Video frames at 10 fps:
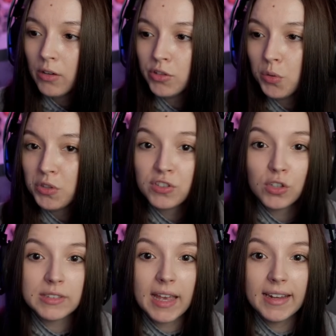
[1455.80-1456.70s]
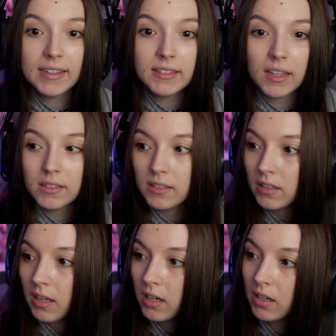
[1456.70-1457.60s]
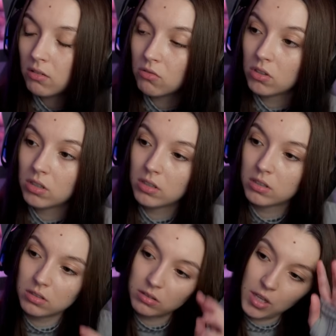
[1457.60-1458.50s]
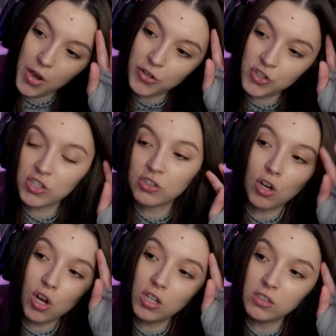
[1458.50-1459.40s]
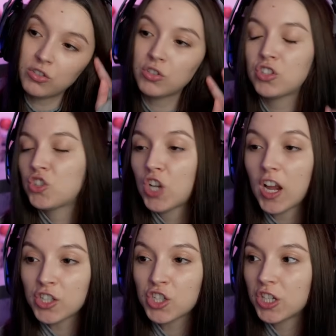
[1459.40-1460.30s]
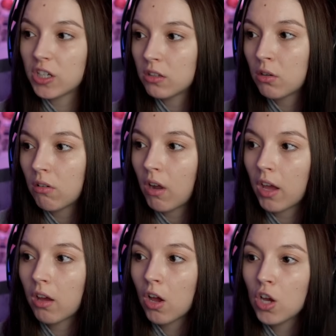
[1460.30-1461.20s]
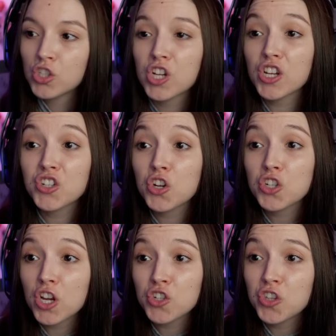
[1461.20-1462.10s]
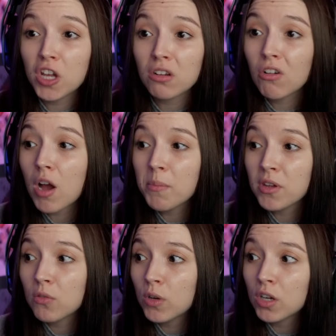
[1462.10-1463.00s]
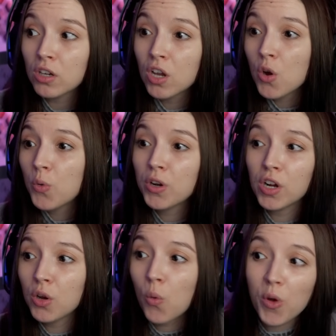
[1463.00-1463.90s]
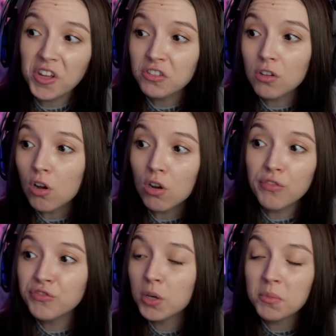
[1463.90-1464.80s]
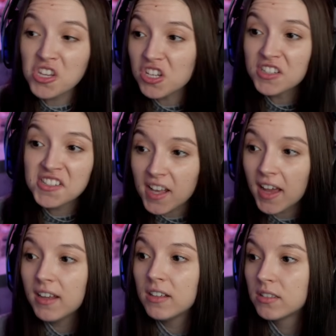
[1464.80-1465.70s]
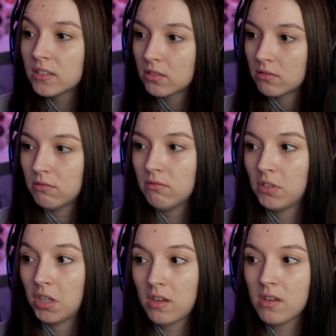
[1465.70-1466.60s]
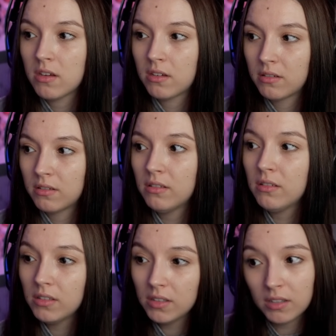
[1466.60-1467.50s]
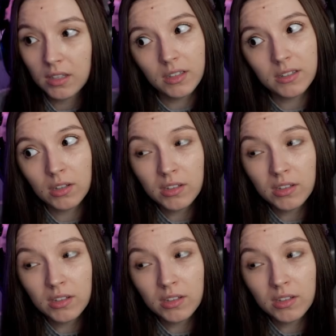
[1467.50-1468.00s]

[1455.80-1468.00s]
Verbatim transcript: they were so silent until now? They are just all shushing. They're like, shush, shush, shush, they're coming. We're we're gonna wait all of them here in silence. Okay. Alright, that, that's not